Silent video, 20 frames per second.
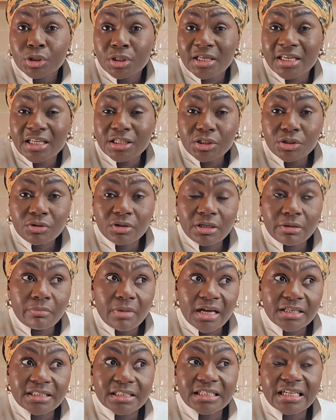can you
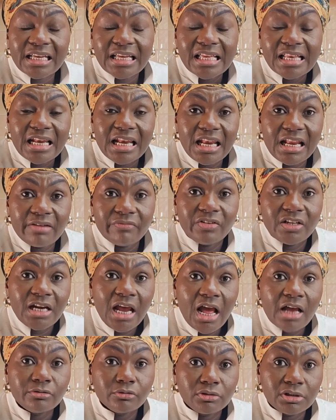imagine
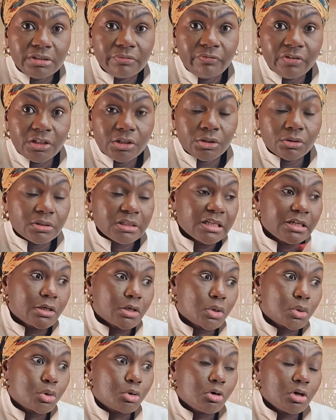1,100 videos
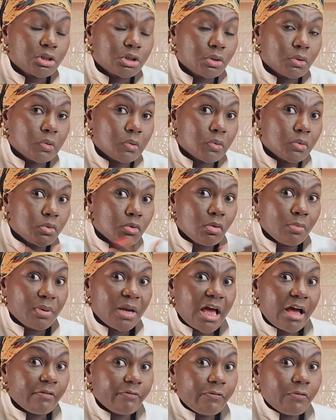across all
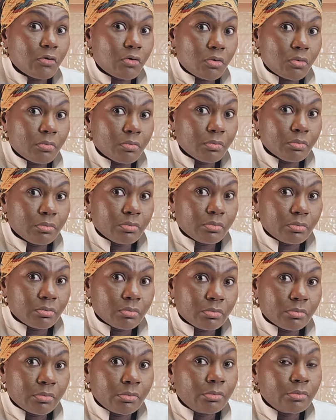platforms,
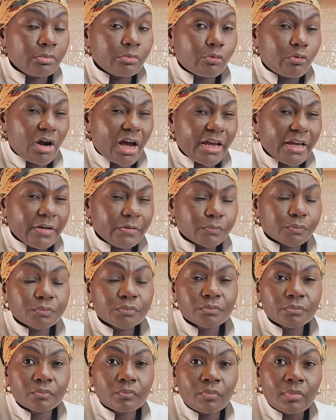right?
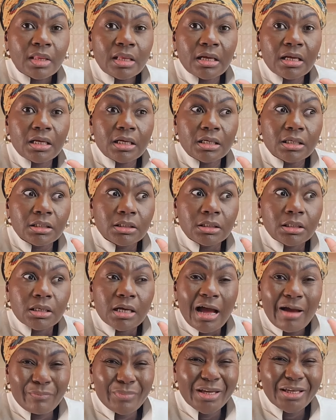
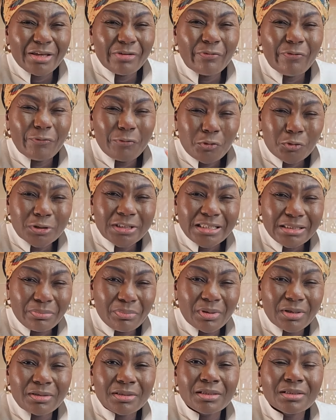I'm making
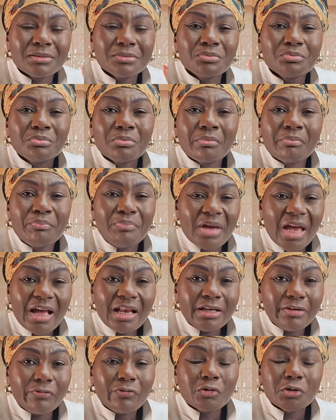
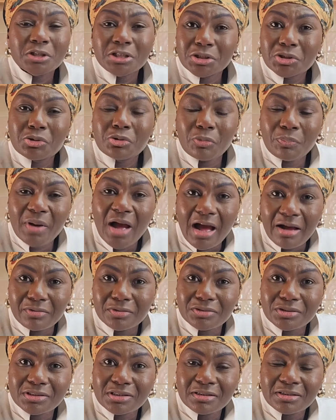barely
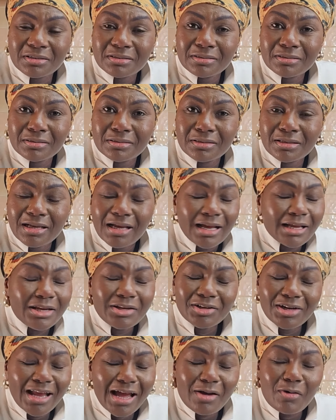£42.
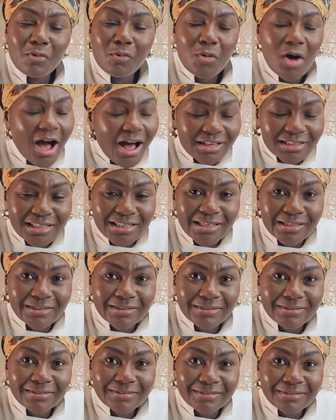You're like, what?
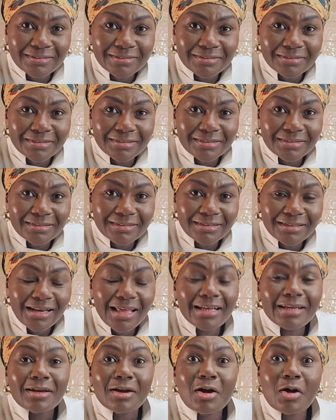
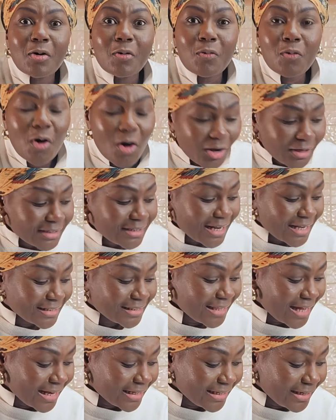Like, what
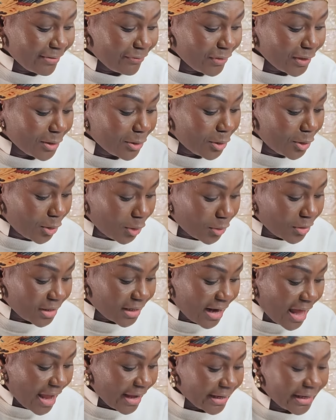does that even look
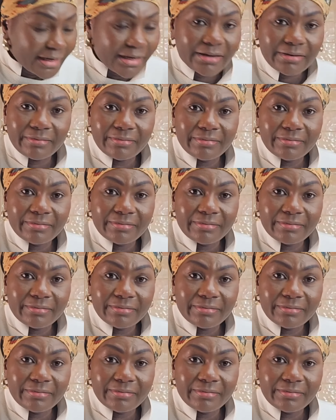like?